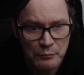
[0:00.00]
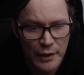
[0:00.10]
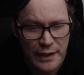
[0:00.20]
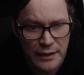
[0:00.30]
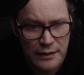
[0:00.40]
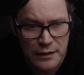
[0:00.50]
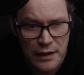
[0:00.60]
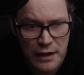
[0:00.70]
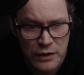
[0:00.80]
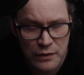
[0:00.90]
But
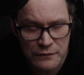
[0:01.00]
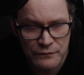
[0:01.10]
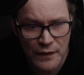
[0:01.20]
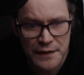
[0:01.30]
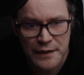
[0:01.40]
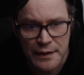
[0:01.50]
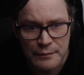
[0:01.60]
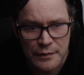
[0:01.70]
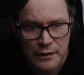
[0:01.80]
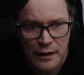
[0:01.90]
you can find
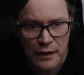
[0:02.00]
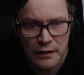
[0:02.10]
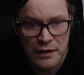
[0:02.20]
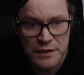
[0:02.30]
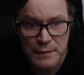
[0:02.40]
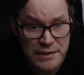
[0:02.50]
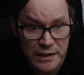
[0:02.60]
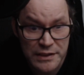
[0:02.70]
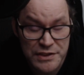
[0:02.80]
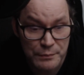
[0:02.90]
them, and it's
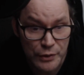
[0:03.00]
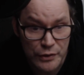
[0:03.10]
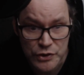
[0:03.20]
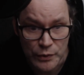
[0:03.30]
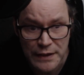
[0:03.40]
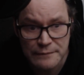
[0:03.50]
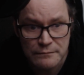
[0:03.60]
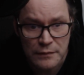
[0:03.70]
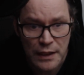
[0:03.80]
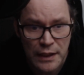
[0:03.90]
basically just a burger joint,
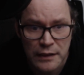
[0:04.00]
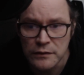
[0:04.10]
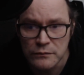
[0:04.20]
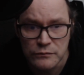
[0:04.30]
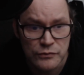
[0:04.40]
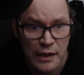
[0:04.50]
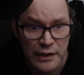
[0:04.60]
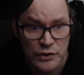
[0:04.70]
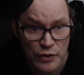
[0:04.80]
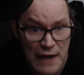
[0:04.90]

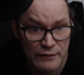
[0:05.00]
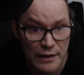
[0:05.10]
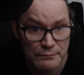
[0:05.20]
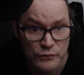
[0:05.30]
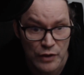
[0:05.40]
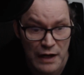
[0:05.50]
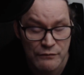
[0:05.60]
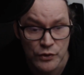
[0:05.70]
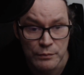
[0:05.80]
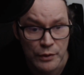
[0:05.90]
like a drive-up,
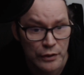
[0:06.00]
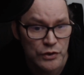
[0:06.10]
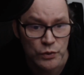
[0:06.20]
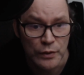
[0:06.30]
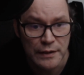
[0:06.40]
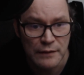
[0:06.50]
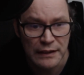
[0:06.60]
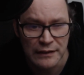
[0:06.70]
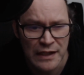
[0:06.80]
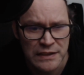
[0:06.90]
drive-through burger joint,
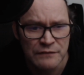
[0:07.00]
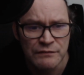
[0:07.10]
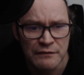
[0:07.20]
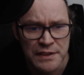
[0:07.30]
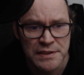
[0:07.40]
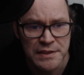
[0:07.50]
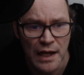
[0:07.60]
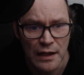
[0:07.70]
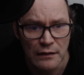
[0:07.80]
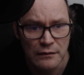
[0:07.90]
like 1950s
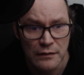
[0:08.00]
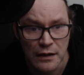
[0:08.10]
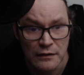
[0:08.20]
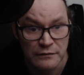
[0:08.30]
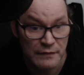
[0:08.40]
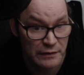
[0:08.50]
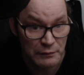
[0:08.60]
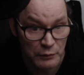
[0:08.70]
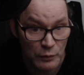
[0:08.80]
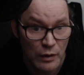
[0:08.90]
style,
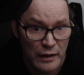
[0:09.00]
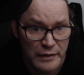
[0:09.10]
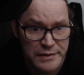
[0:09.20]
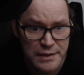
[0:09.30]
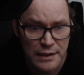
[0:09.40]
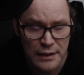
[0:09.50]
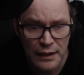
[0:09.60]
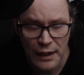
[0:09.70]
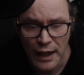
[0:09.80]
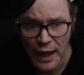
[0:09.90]
especially what it was.
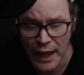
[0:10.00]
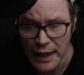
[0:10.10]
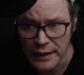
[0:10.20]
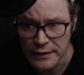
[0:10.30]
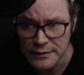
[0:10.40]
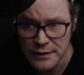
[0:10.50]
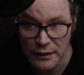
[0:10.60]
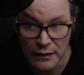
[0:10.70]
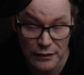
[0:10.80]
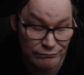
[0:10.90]
And
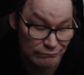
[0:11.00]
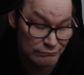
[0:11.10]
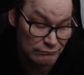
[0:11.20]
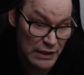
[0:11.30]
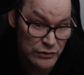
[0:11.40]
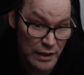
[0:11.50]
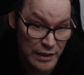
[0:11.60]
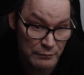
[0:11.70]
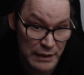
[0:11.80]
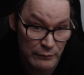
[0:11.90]
they tried
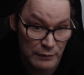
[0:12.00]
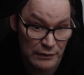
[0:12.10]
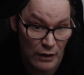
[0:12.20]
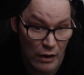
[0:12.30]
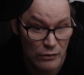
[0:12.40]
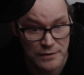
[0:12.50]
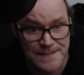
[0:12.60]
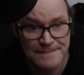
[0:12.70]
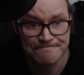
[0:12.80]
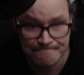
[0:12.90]
to compete with
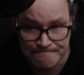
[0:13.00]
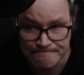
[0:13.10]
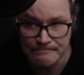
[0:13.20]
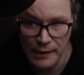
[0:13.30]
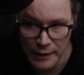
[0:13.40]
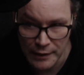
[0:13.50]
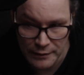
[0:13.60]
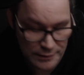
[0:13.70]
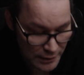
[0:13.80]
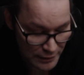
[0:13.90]
McDonald's
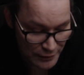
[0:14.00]
and